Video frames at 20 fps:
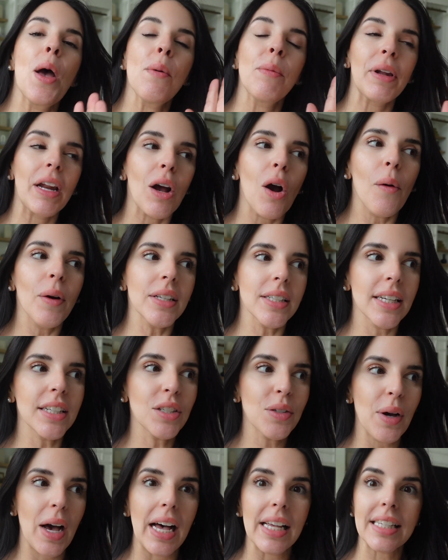But I always
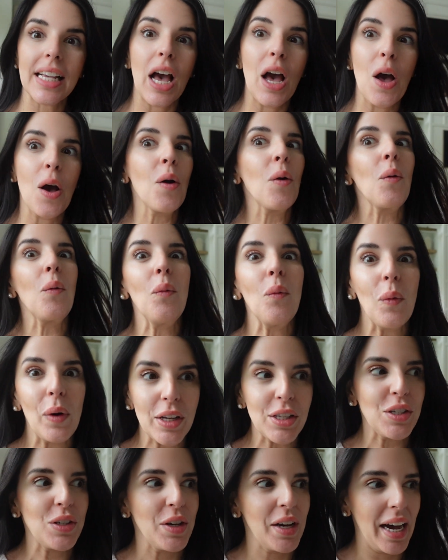like to ask,
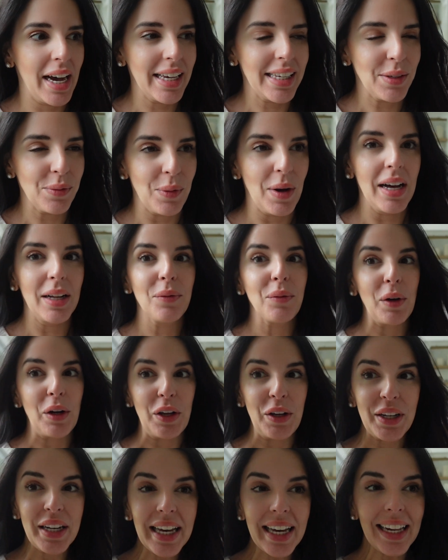what do you guys want? What do
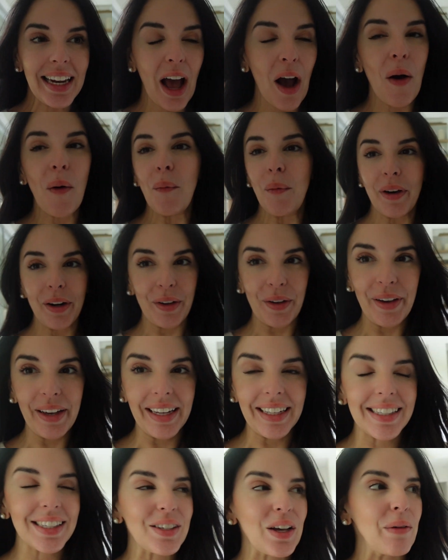you need? What do you
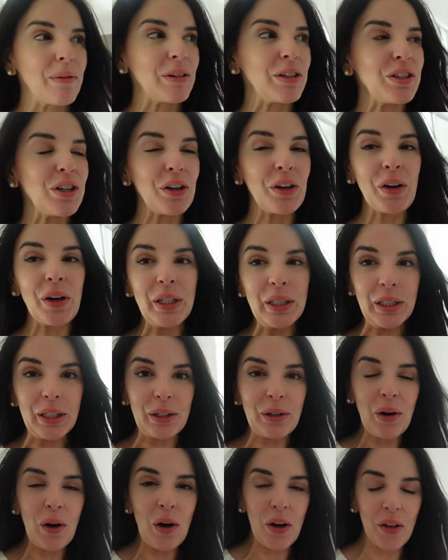eat? So I'm gonna show you a
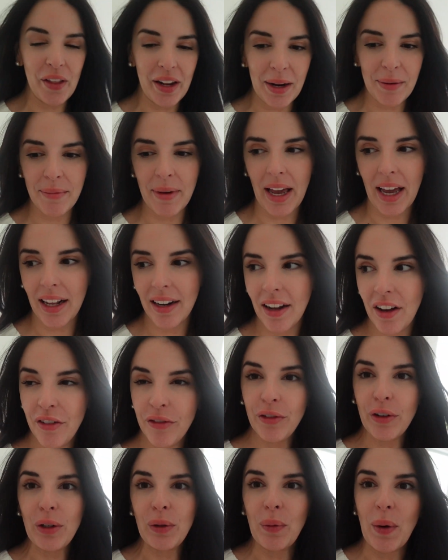little haul that I made
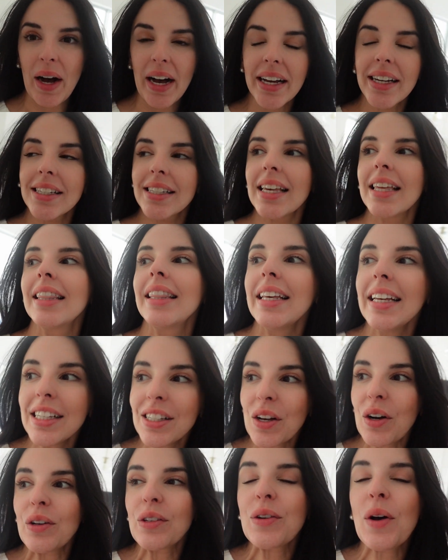food-wise. These
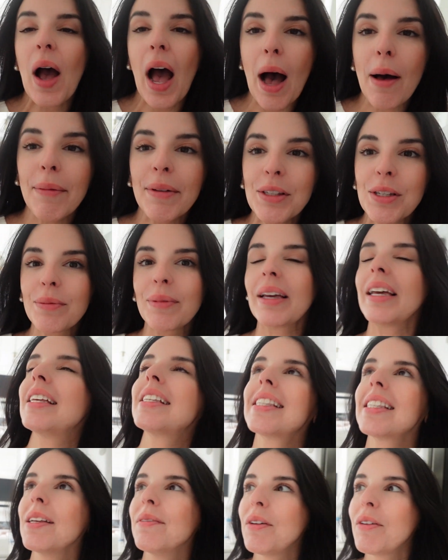also happen to be
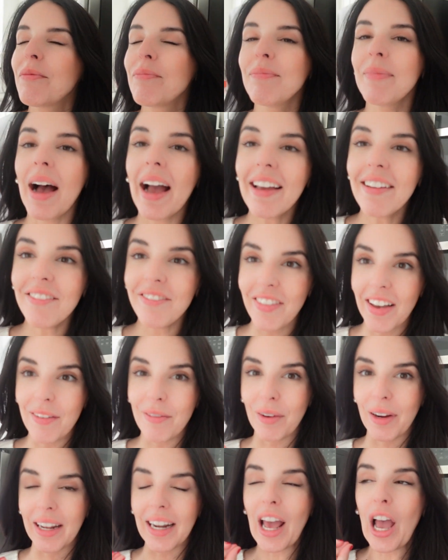some of my
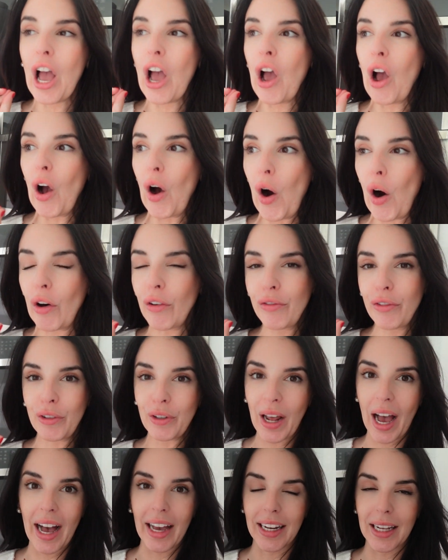favorite whole
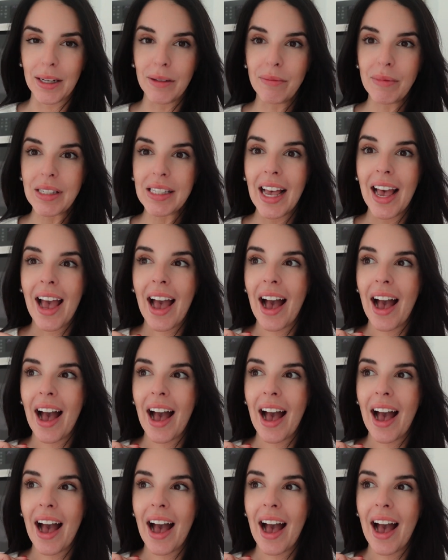food items.